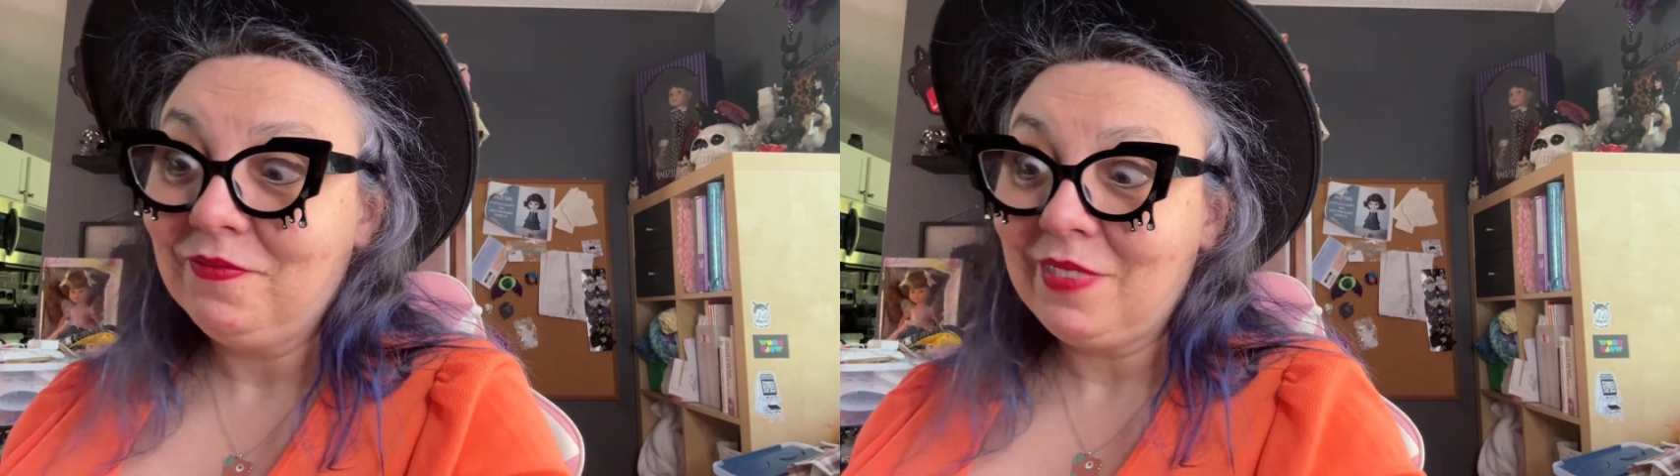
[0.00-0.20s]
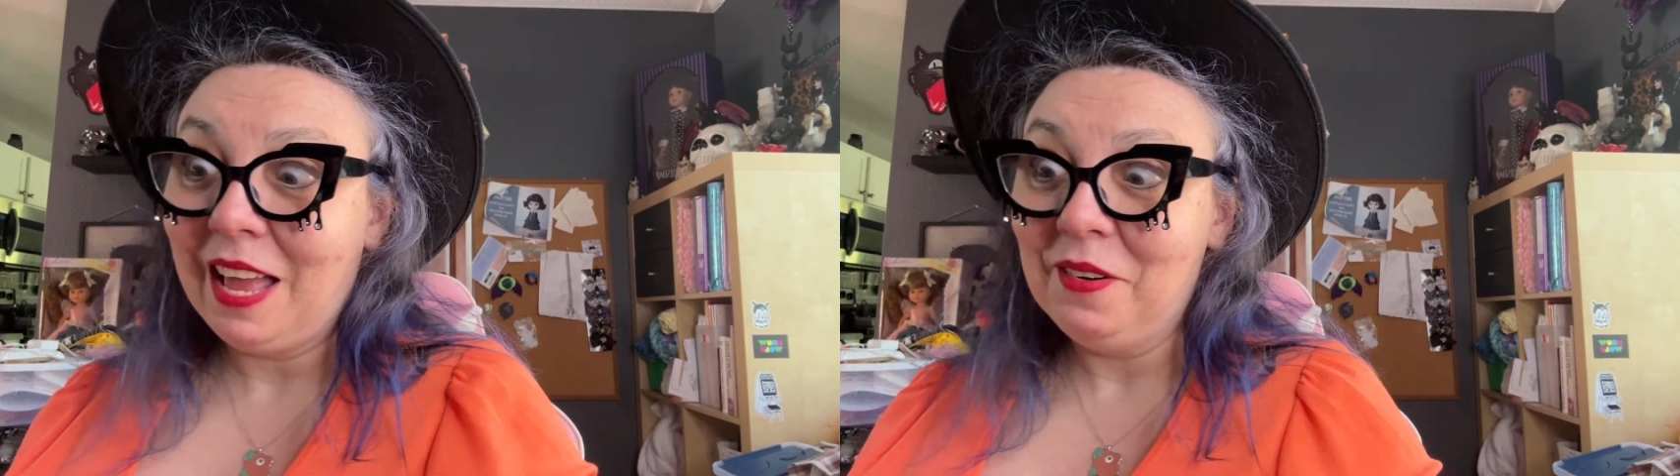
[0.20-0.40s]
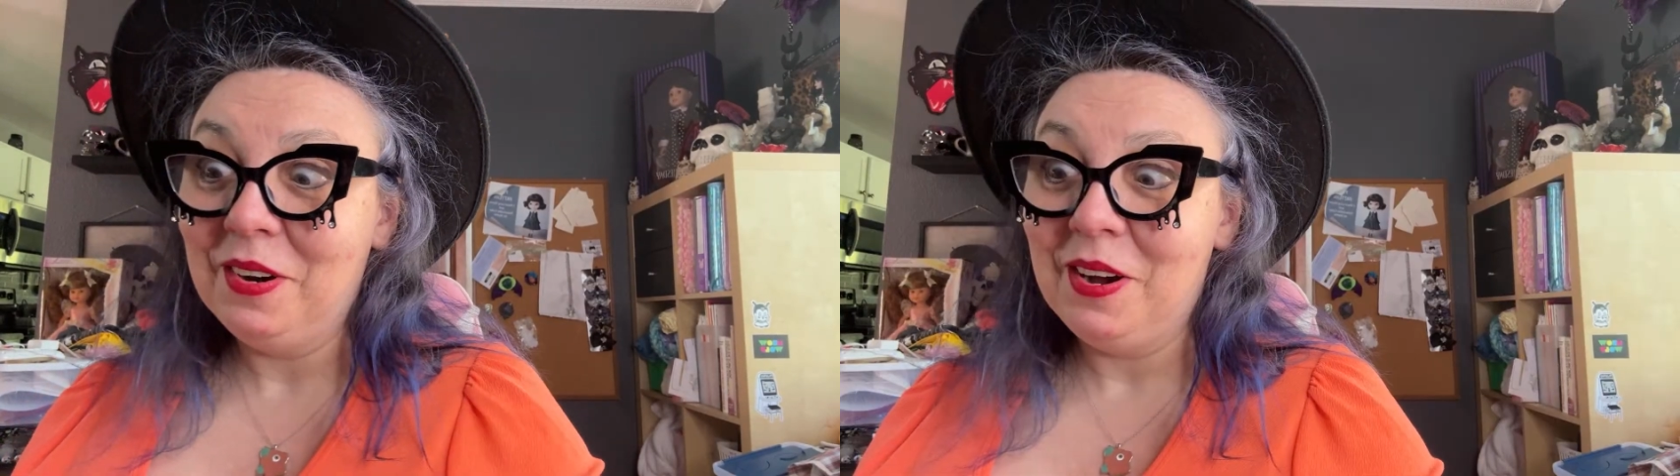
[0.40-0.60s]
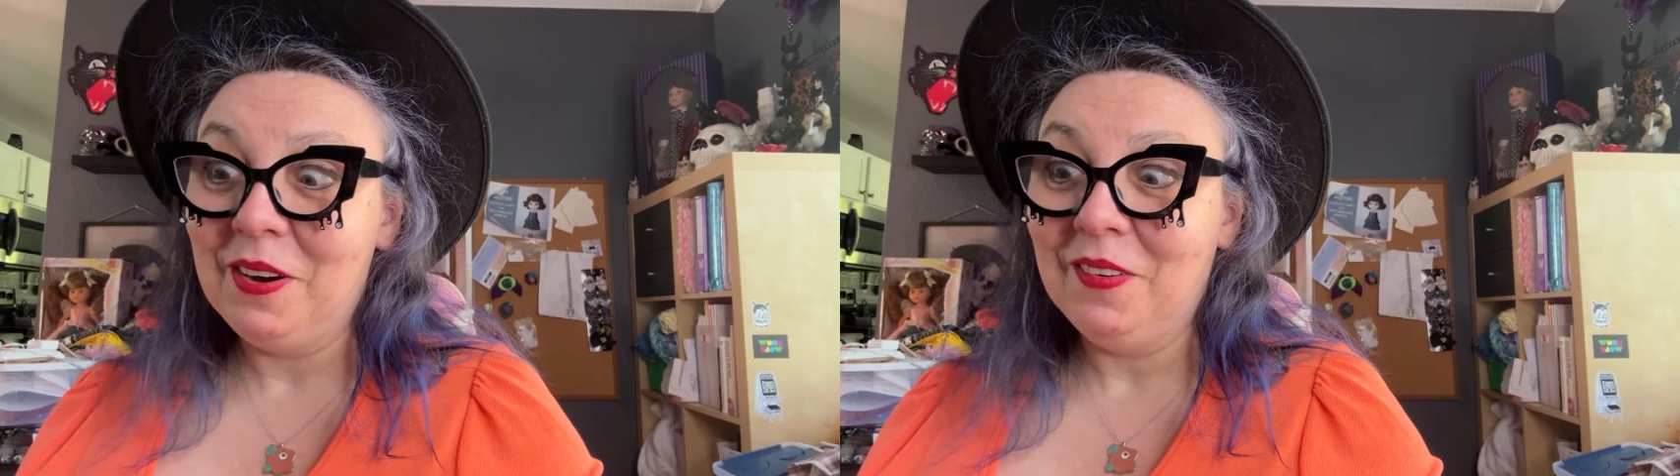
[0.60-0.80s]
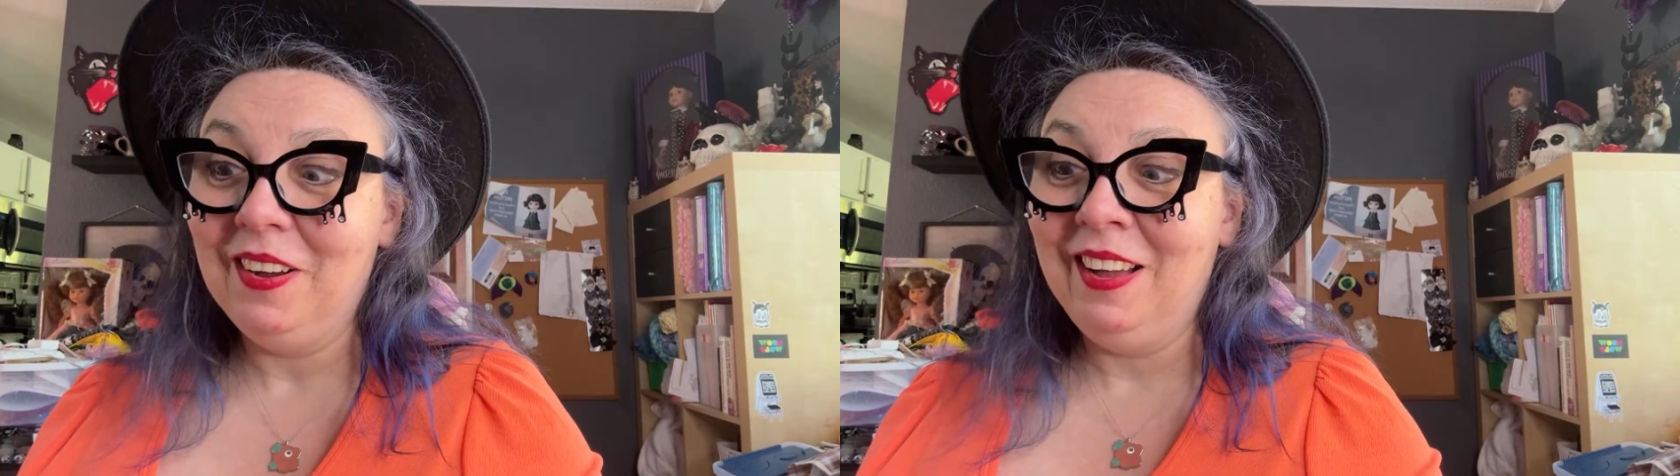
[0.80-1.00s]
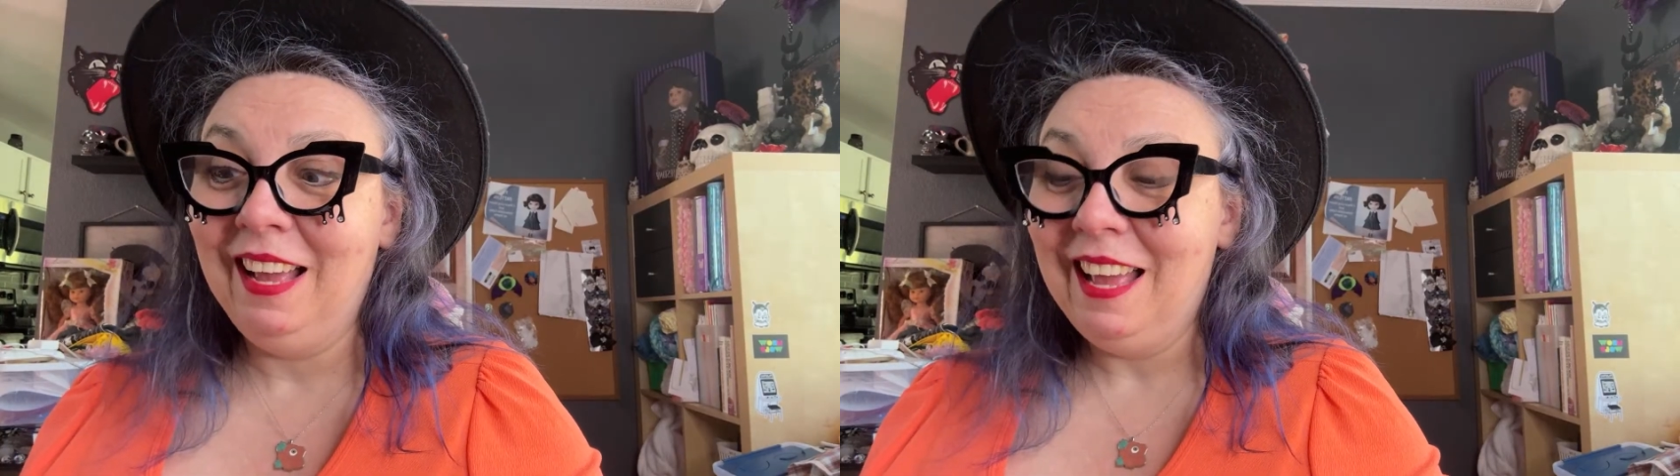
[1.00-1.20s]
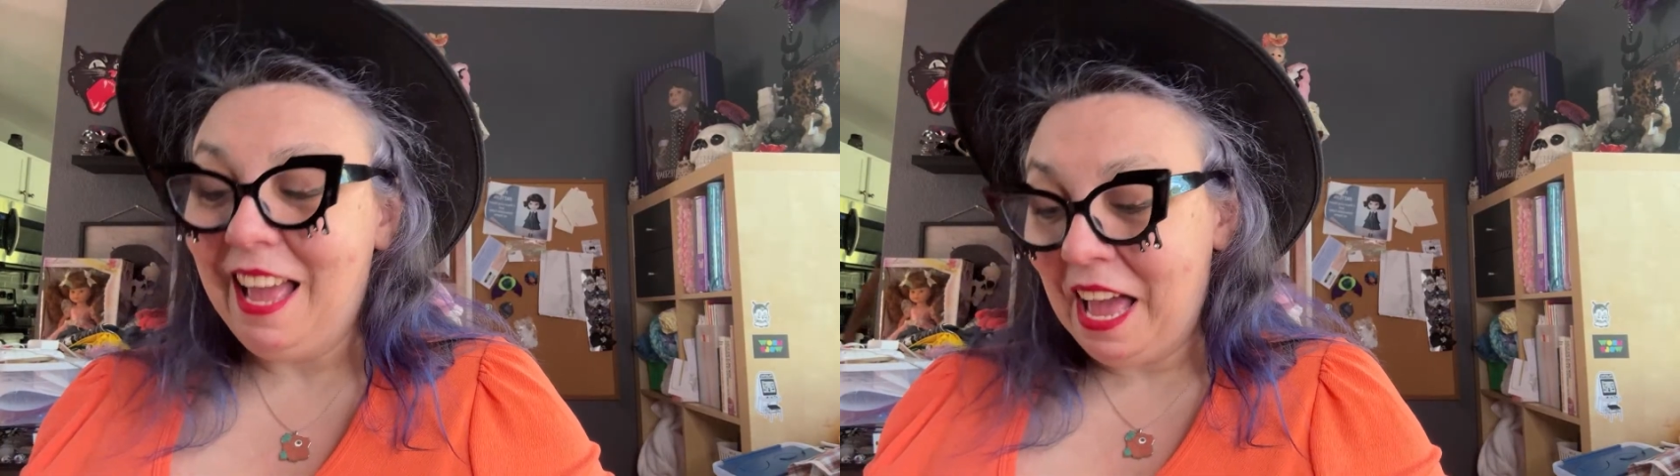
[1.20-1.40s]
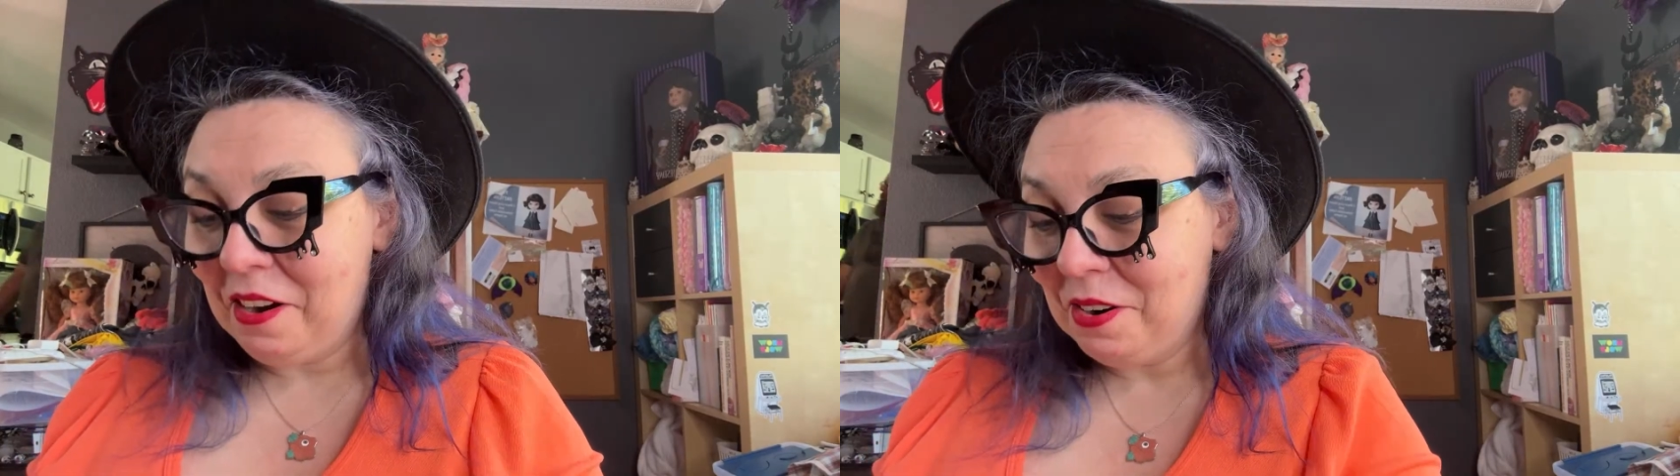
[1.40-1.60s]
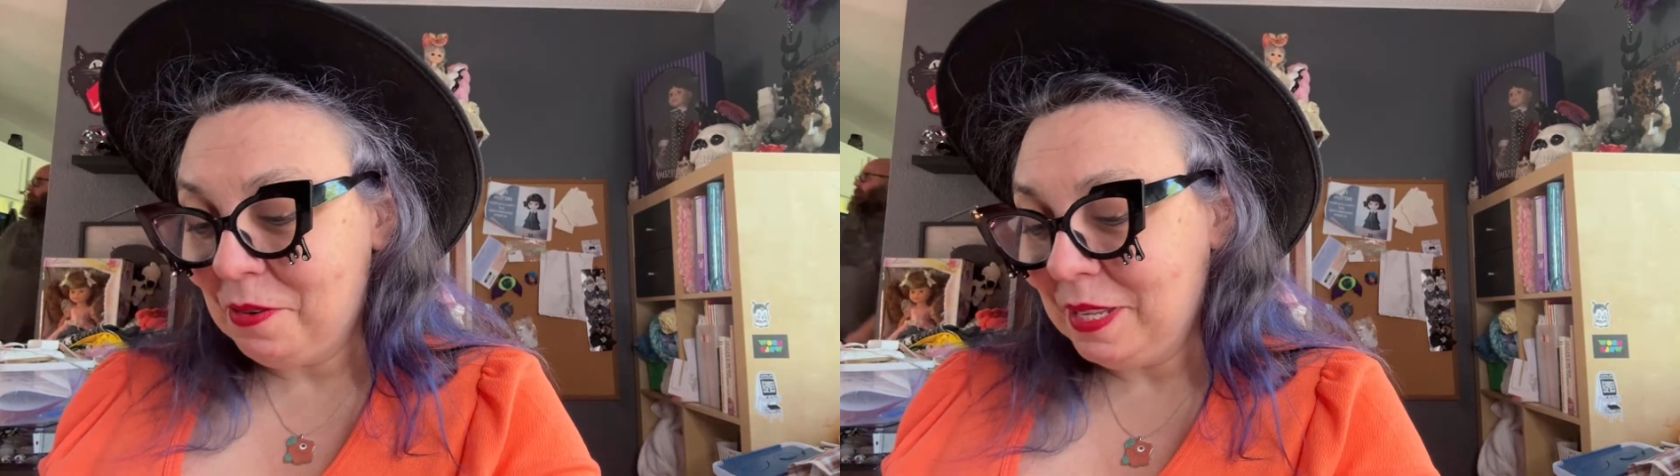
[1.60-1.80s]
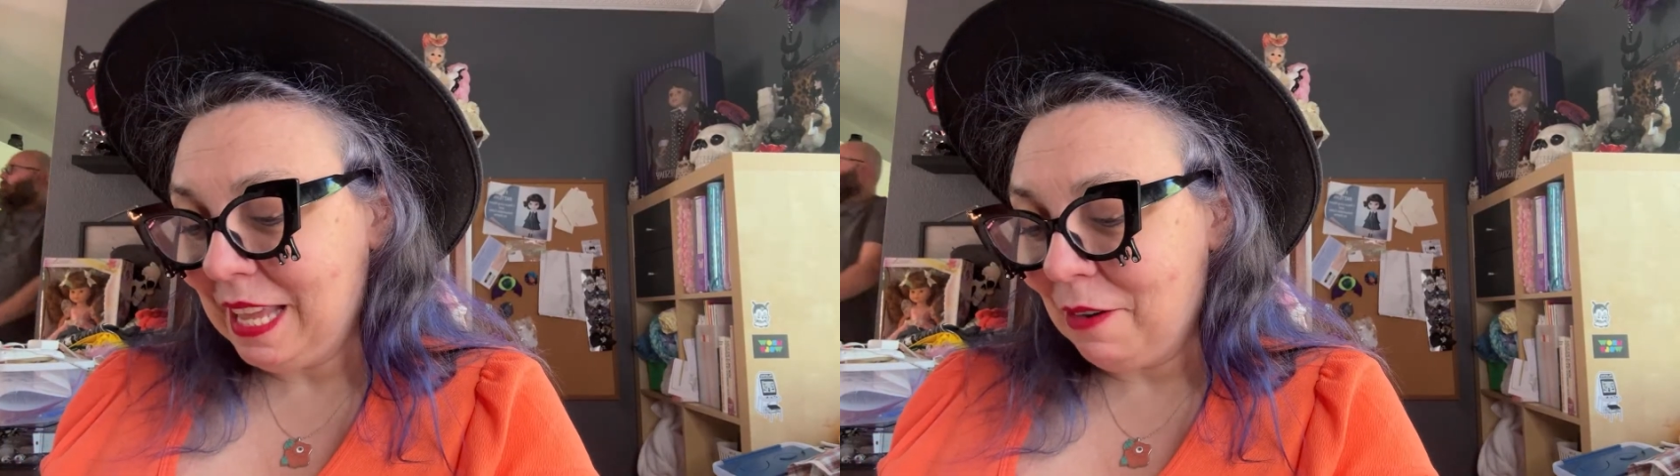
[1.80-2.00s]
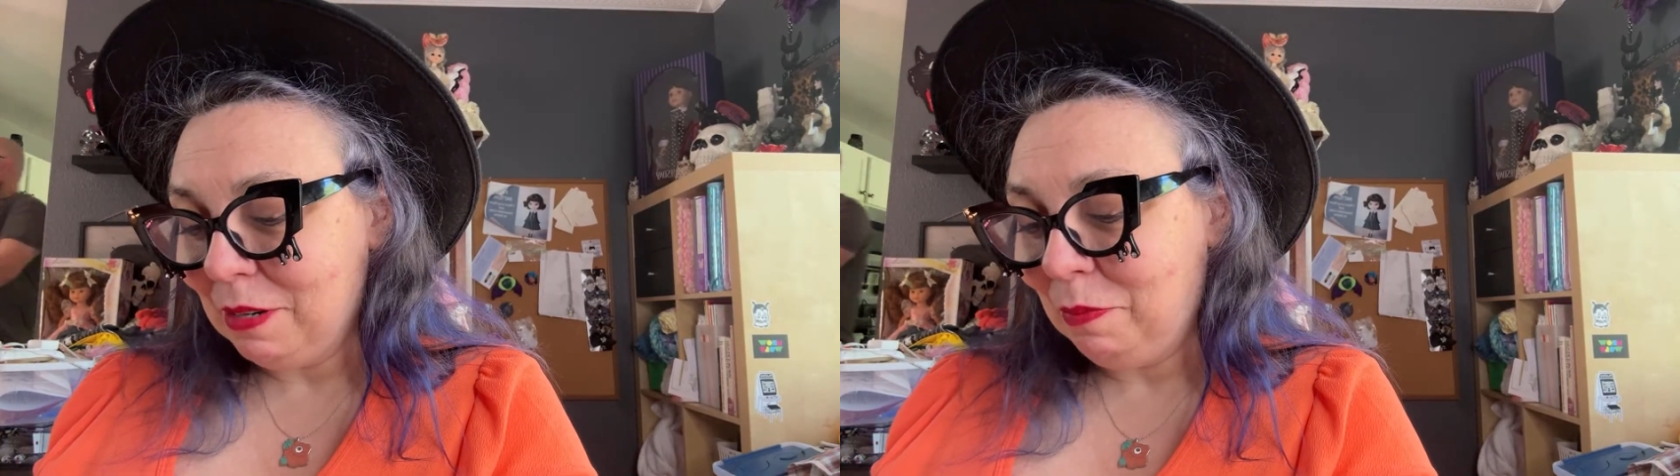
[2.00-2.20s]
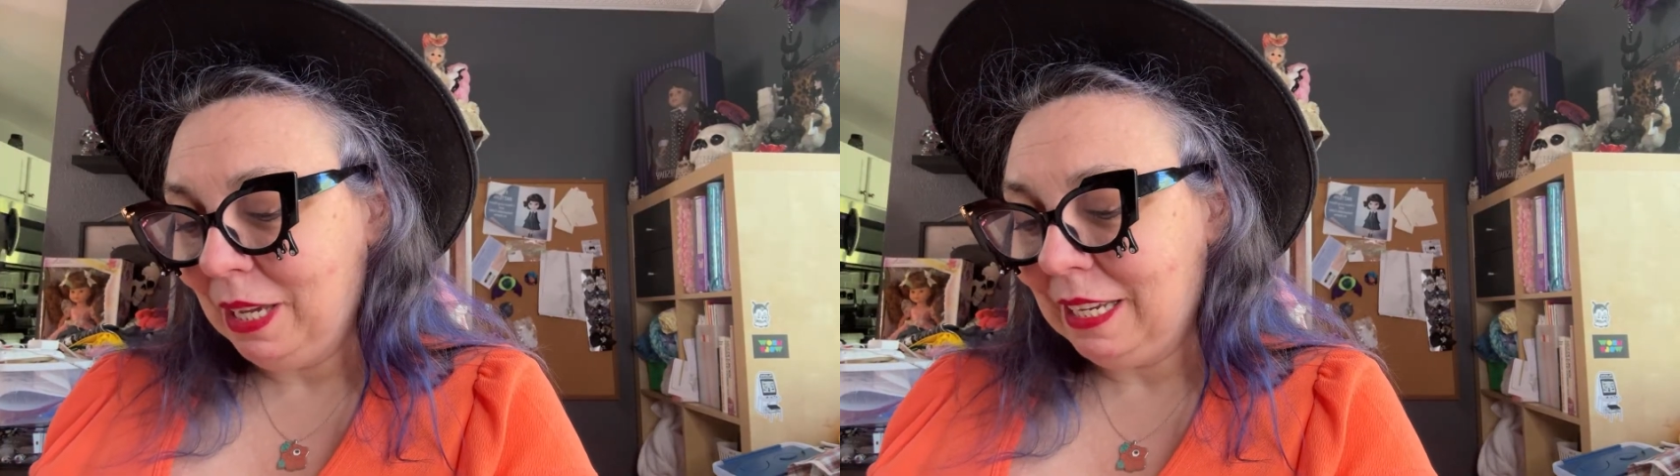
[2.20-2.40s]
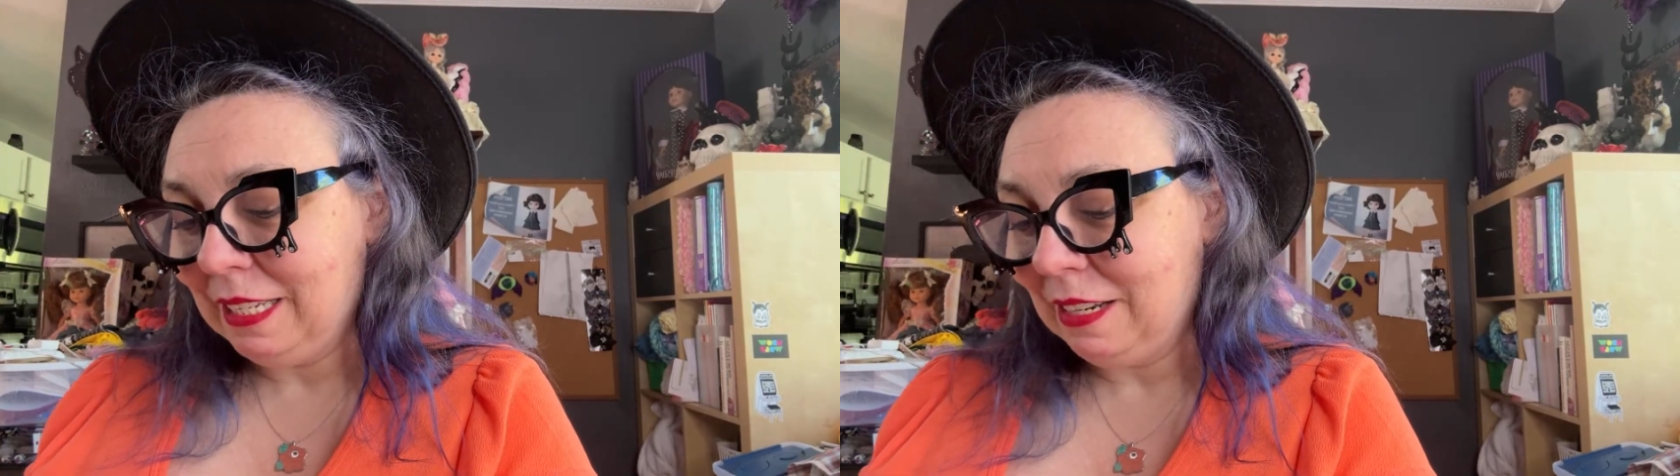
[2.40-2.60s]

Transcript: I don't know. I don't know when that would be,